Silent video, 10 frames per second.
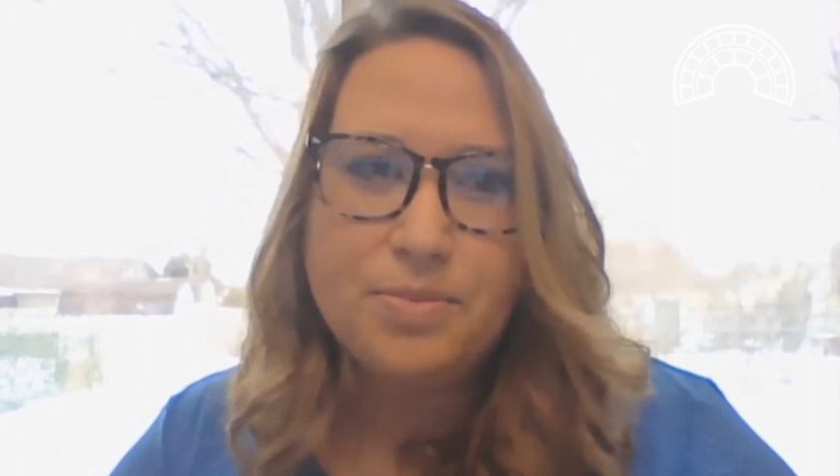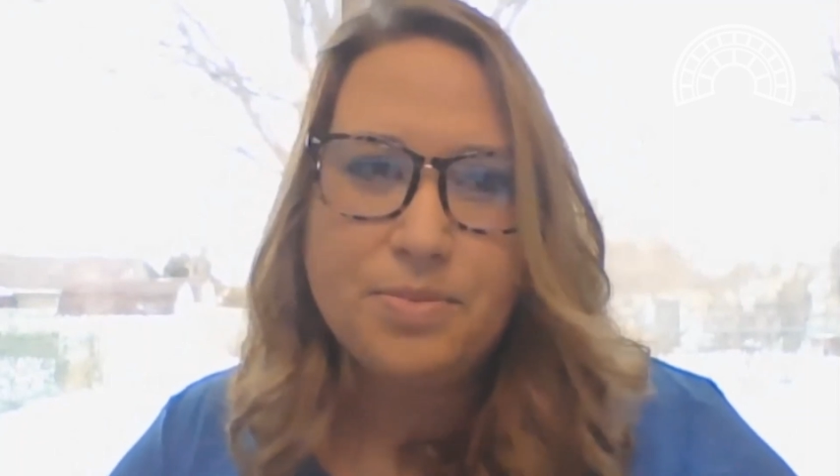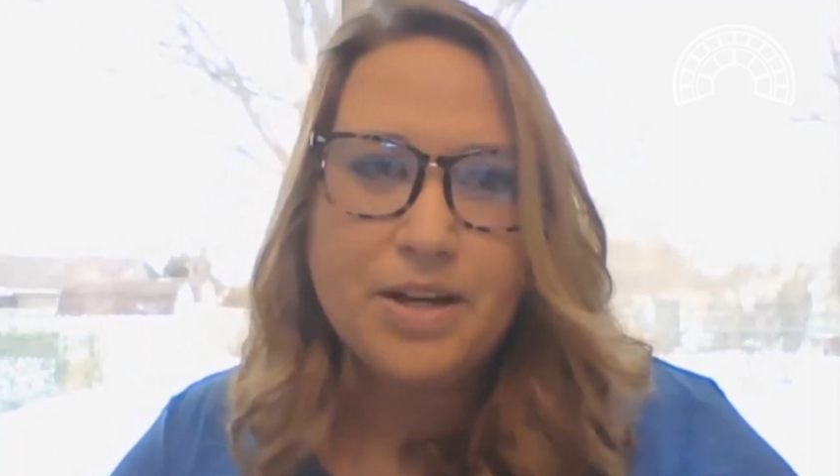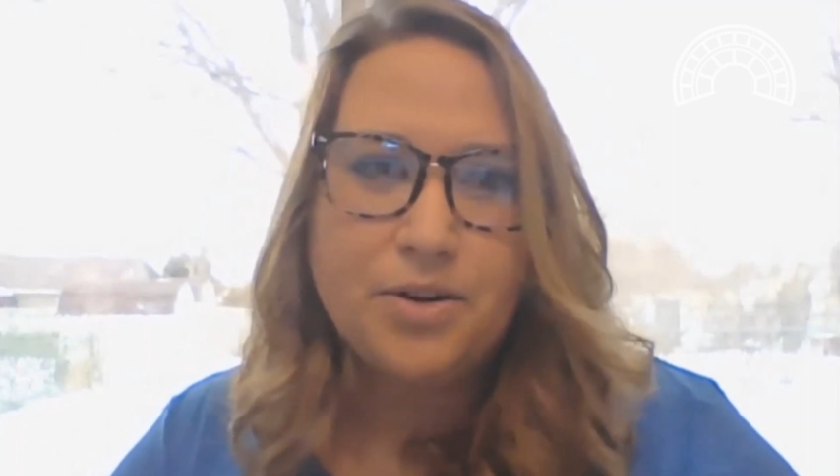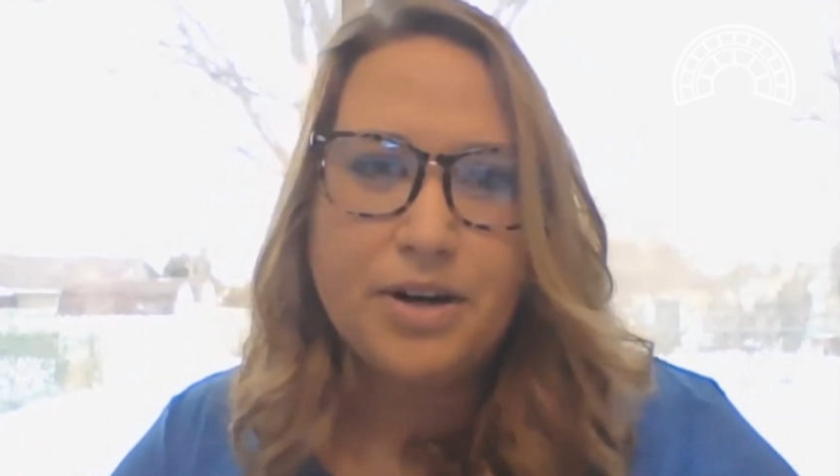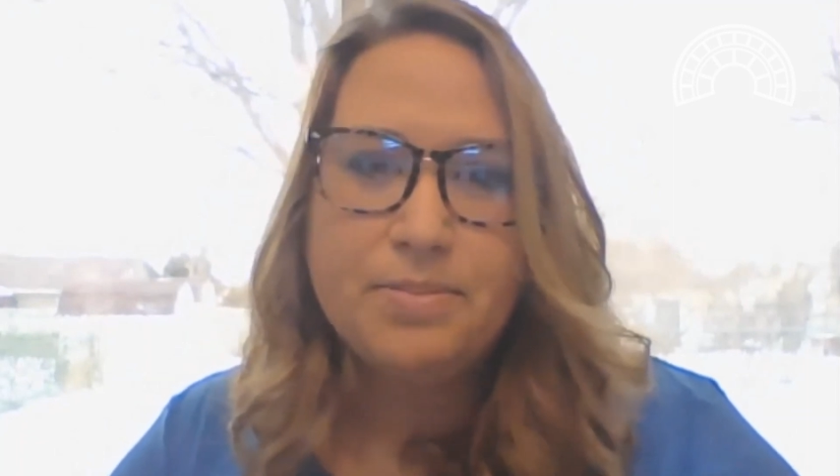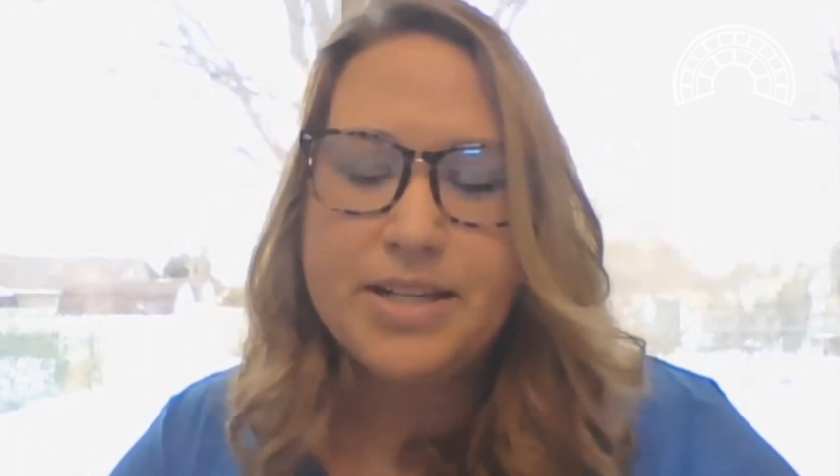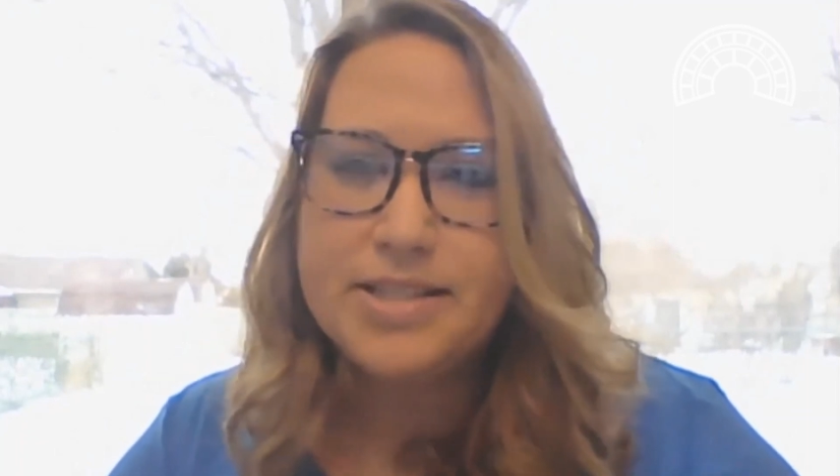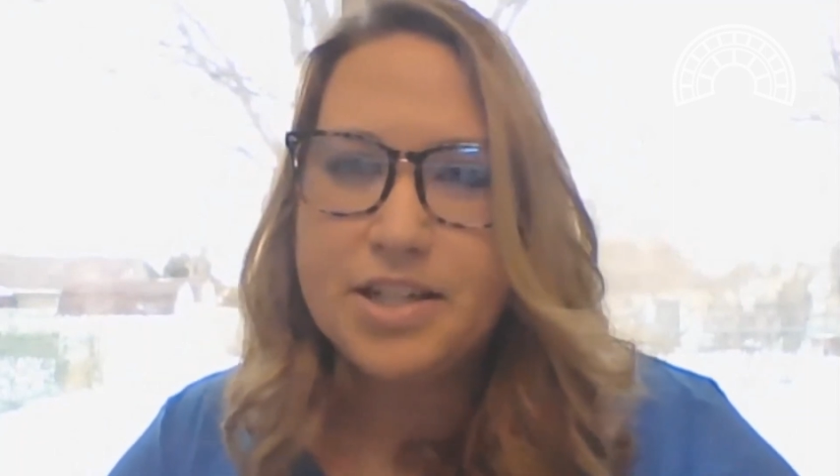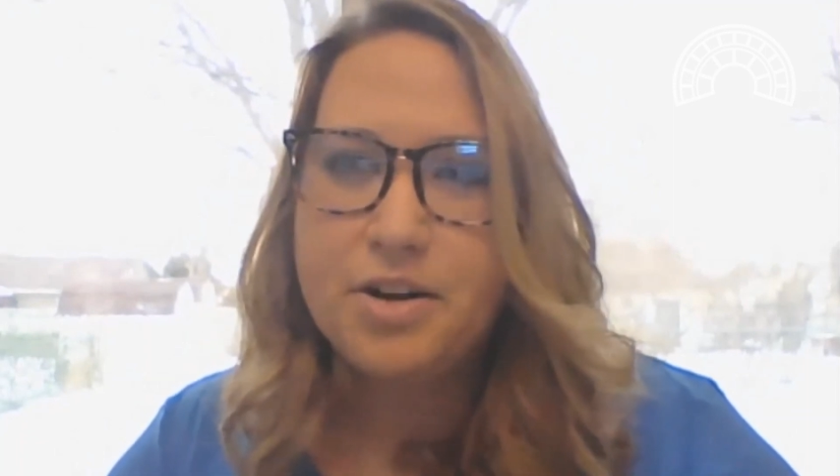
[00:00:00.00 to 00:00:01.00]
would be a great
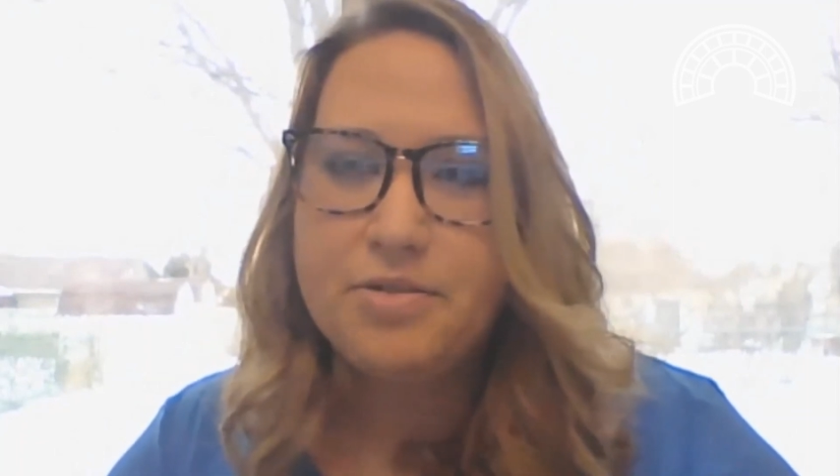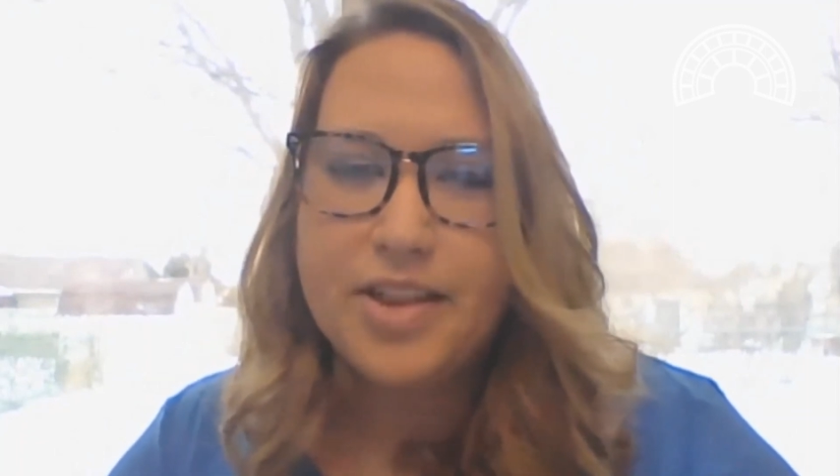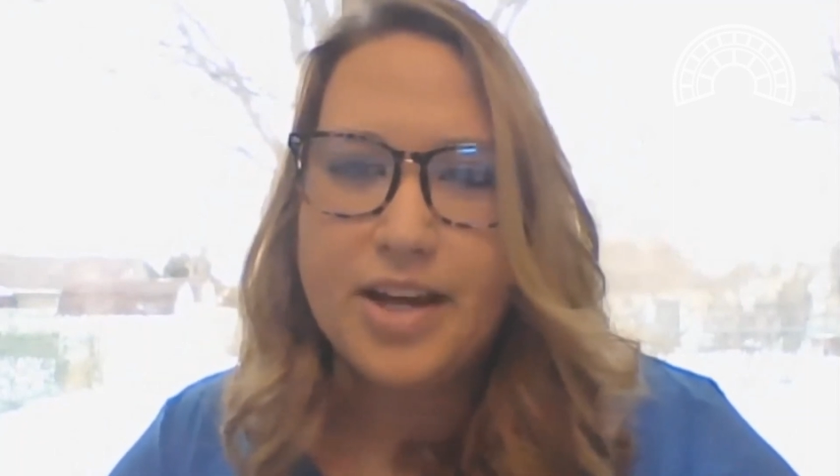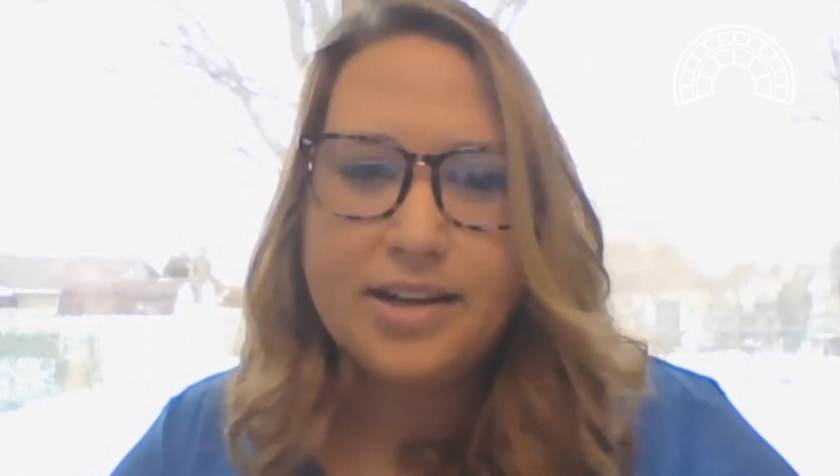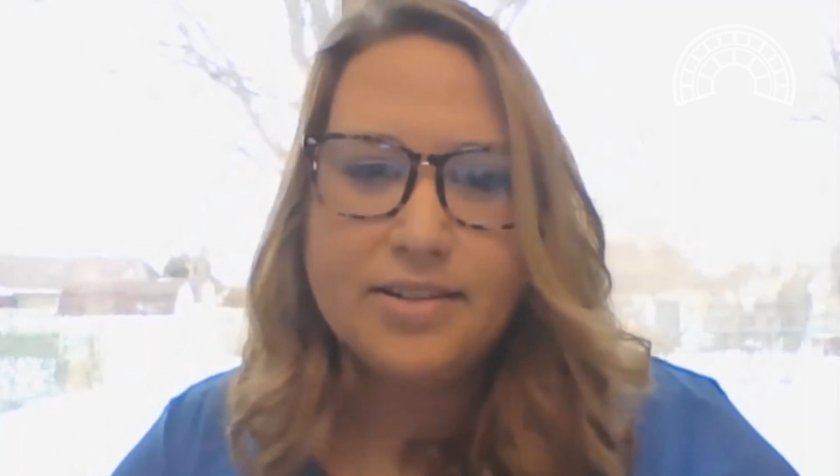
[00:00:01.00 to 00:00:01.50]
place to go for that.